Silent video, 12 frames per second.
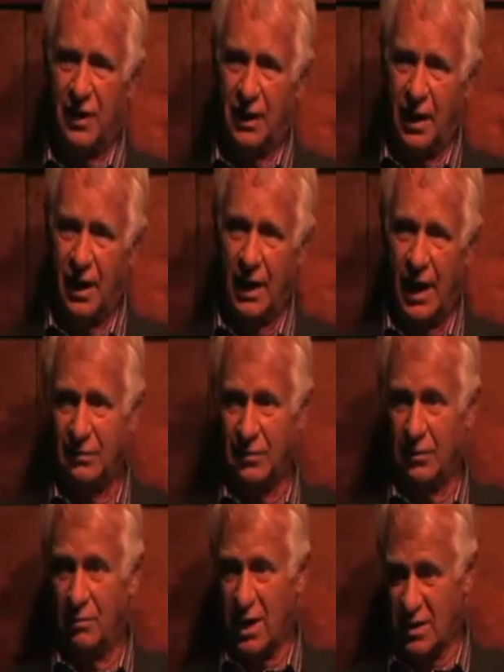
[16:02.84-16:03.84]
fungi,
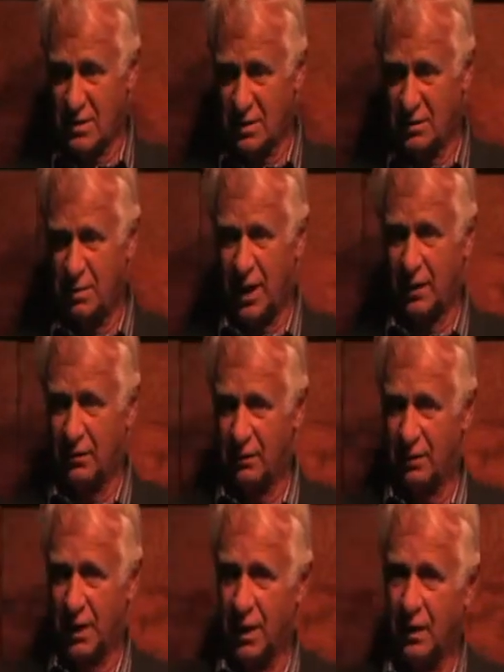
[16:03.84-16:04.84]
actinomycetes,
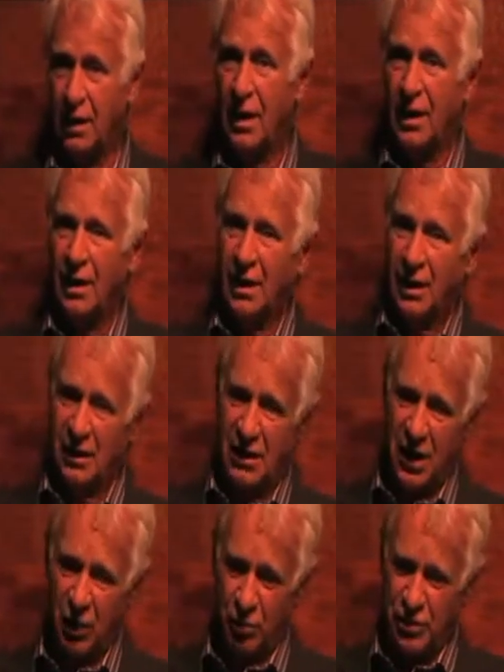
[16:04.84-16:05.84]
bacteria,
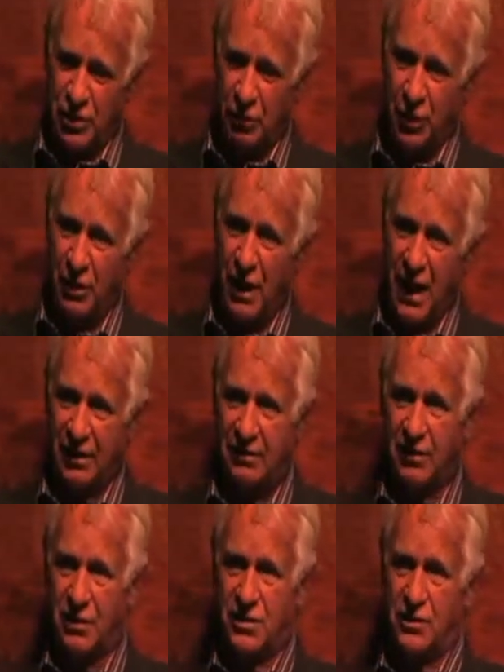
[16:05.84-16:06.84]
kelp. So when you add it
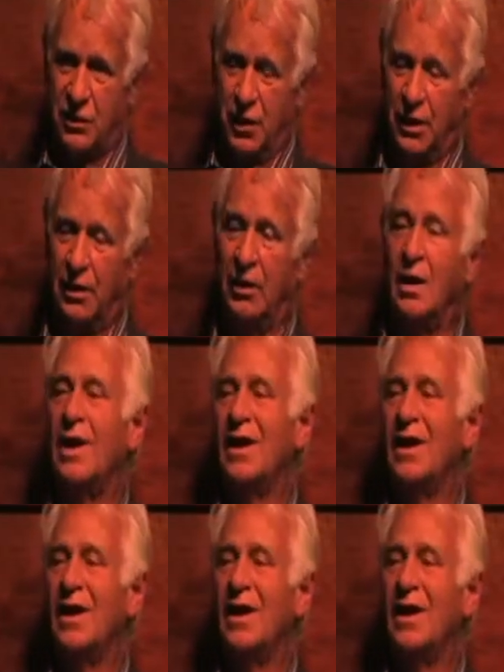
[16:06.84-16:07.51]
to the soil,